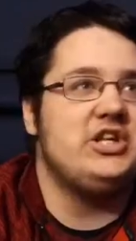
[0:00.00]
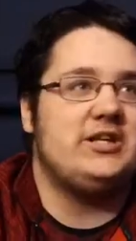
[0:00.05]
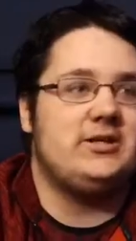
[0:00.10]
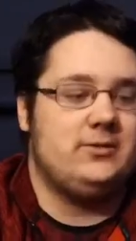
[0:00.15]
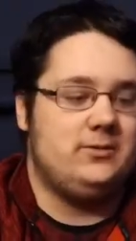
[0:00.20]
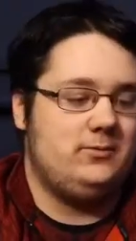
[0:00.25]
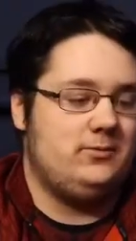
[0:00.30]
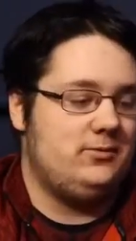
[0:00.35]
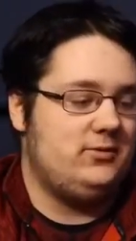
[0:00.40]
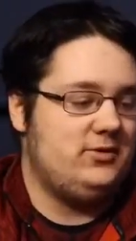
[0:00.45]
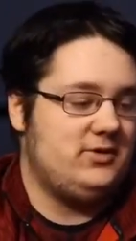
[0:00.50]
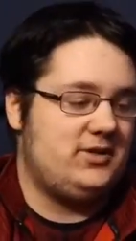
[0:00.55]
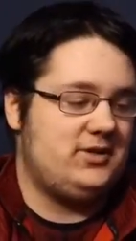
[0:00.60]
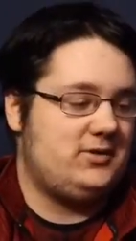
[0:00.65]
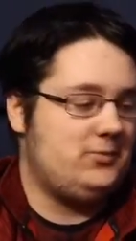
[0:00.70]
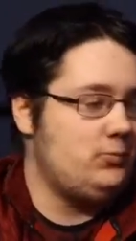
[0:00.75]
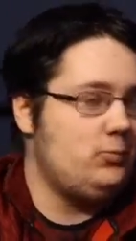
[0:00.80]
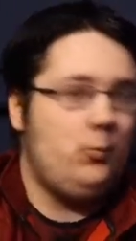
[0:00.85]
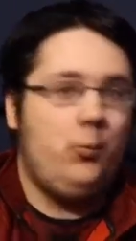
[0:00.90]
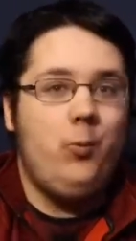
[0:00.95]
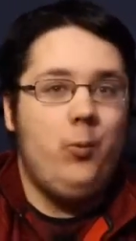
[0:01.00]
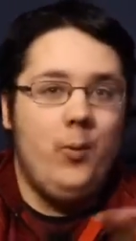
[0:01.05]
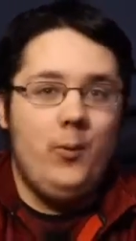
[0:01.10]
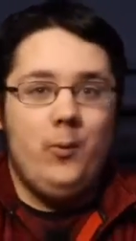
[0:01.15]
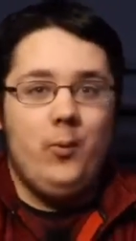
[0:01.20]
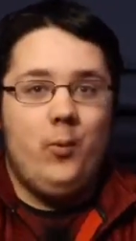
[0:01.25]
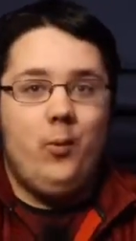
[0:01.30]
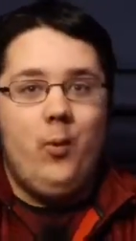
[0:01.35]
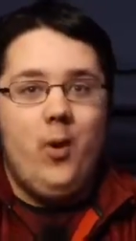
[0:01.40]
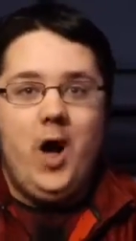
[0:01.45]
like,
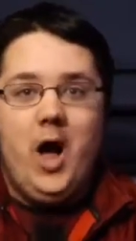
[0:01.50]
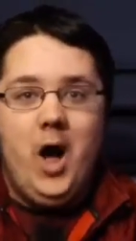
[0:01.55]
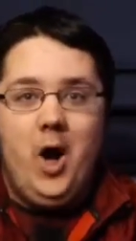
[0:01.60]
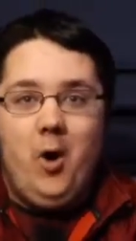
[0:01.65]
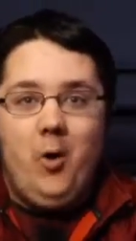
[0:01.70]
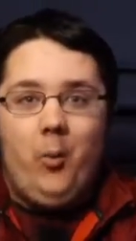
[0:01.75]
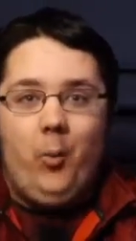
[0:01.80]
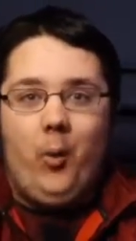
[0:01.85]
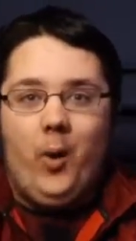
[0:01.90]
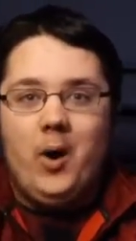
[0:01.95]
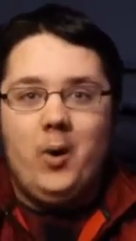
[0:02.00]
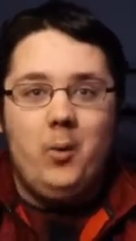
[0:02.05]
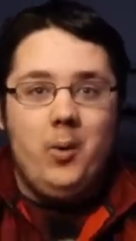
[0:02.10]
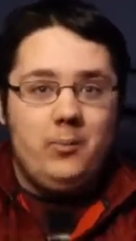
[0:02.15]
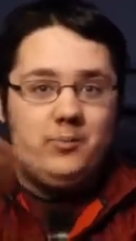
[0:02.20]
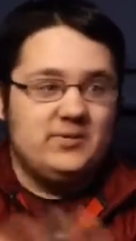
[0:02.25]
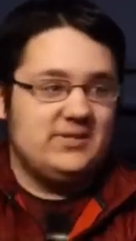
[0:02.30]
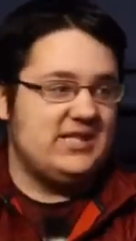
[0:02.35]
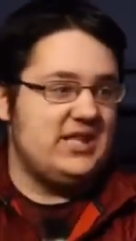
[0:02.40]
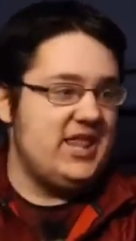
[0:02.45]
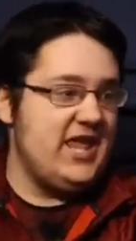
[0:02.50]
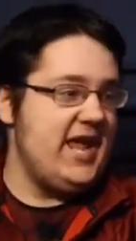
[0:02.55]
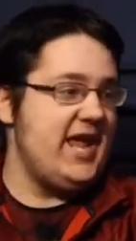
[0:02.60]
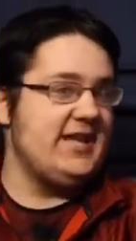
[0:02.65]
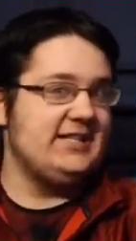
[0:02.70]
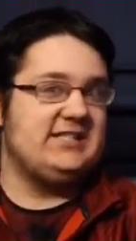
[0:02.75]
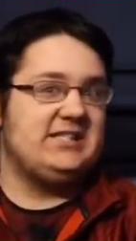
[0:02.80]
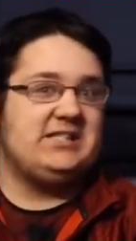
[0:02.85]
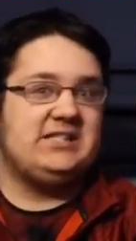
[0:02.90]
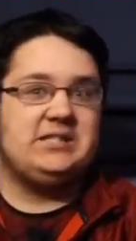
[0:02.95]
whoa, what was
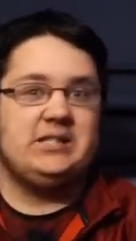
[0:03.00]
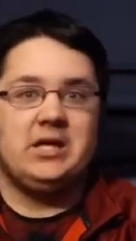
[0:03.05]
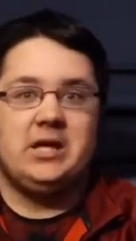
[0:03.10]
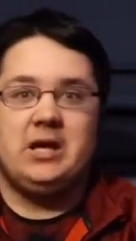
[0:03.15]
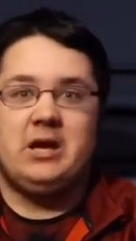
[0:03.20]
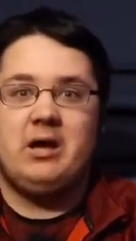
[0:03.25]
this?